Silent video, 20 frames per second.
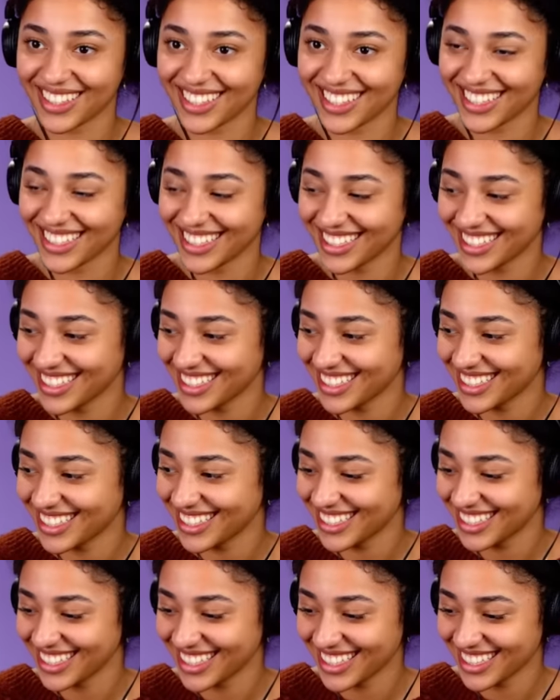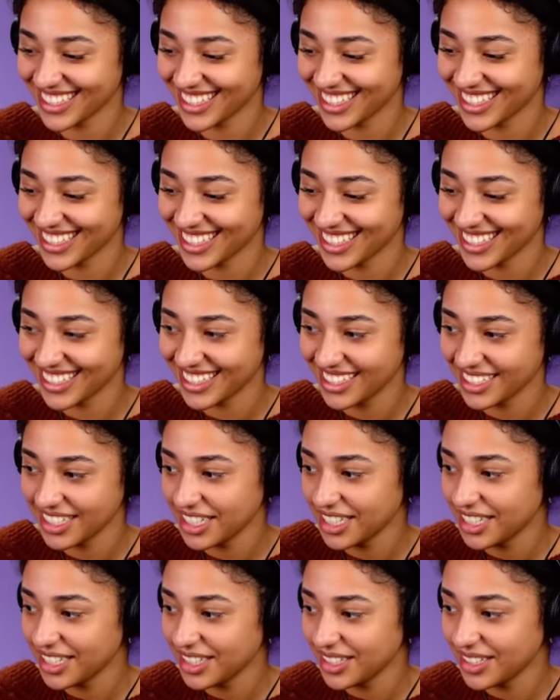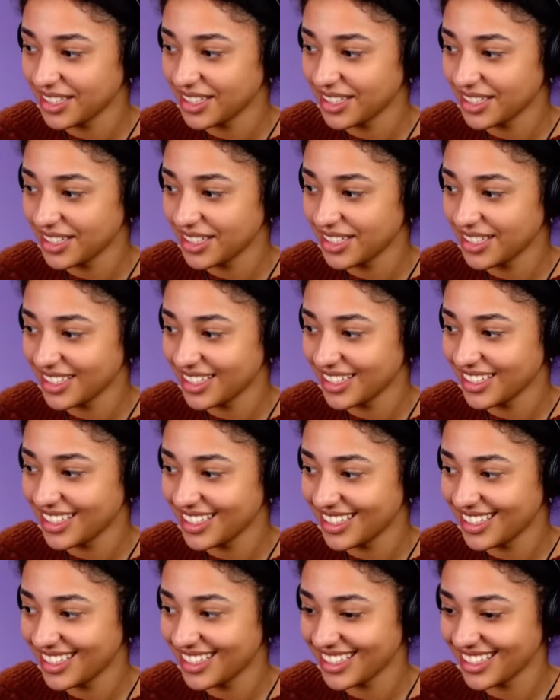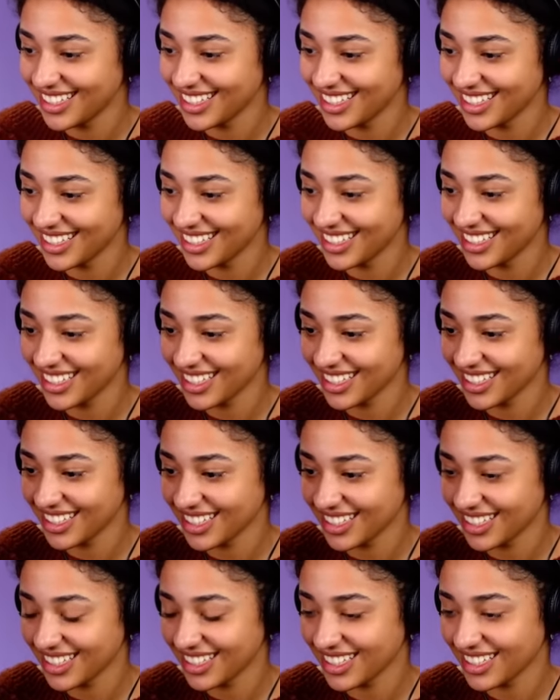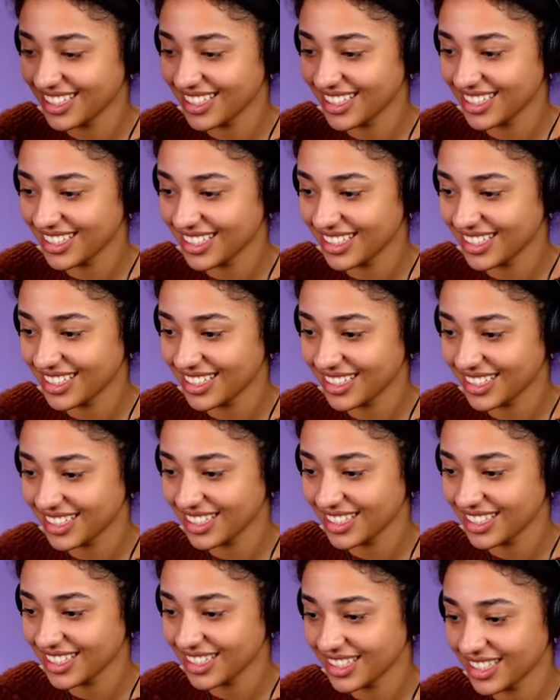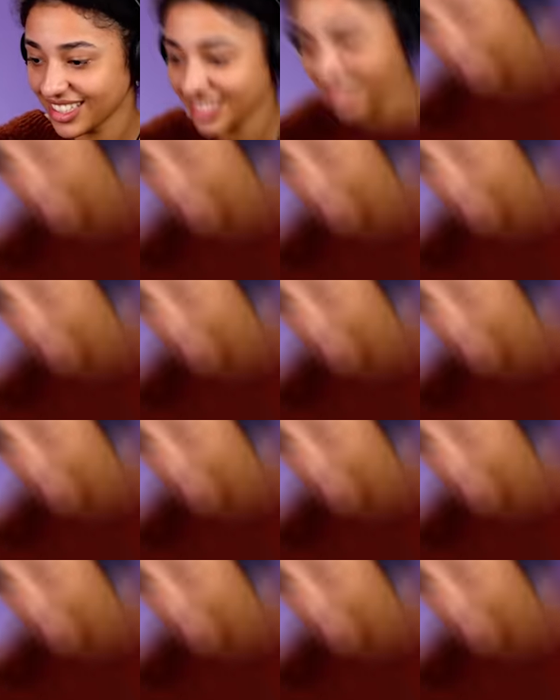(silent)